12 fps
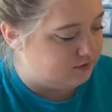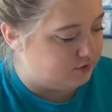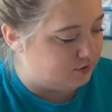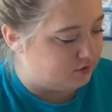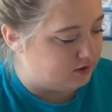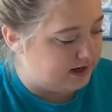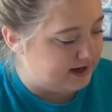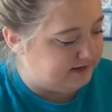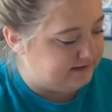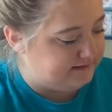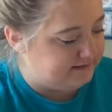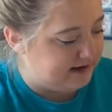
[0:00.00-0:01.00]

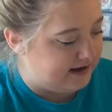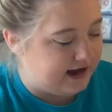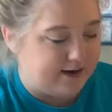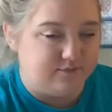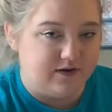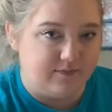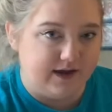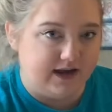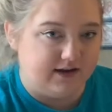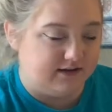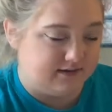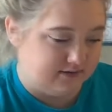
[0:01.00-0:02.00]
thorax,
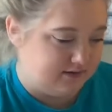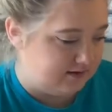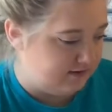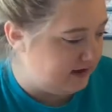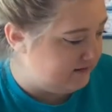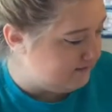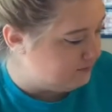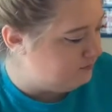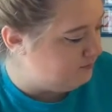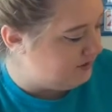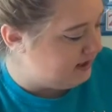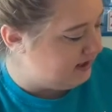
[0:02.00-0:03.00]
abdomen. That's a
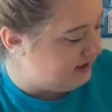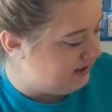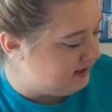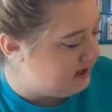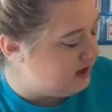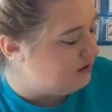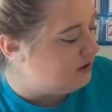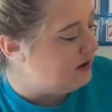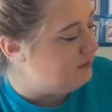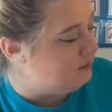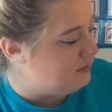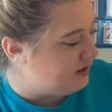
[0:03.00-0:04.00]
big
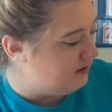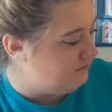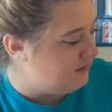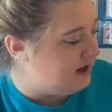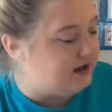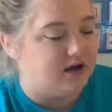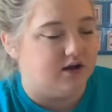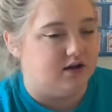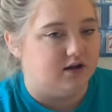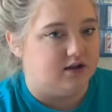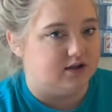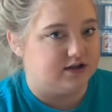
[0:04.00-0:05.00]
butterfly.
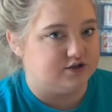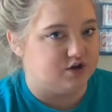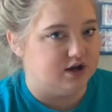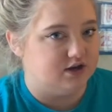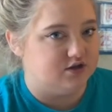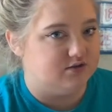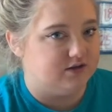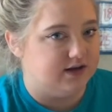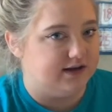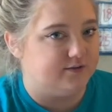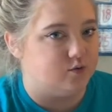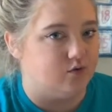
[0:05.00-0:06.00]
Let's try to do the
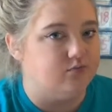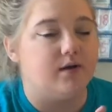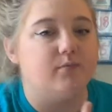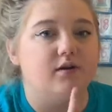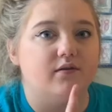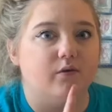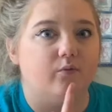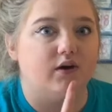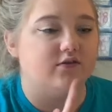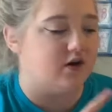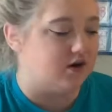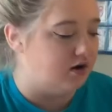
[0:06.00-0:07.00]
next one. Remember, the
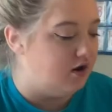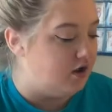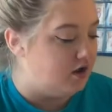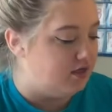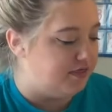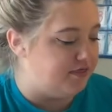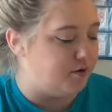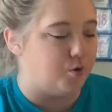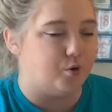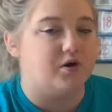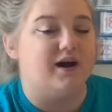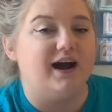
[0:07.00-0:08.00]
words are
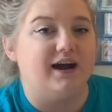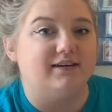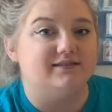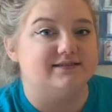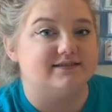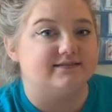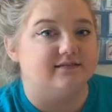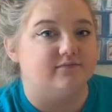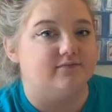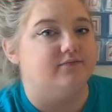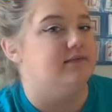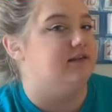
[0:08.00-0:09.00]
thorax
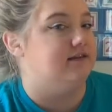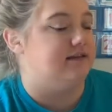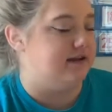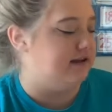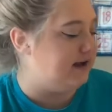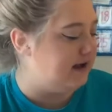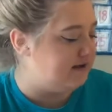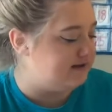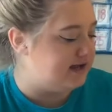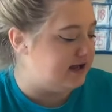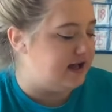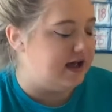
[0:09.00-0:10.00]

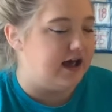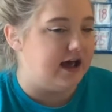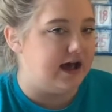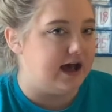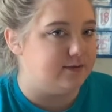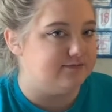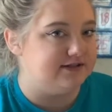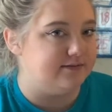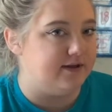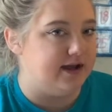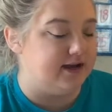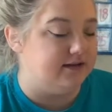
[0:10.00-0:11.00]
and
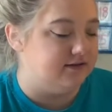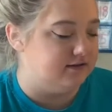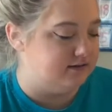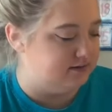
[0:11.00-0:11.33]
abdomen.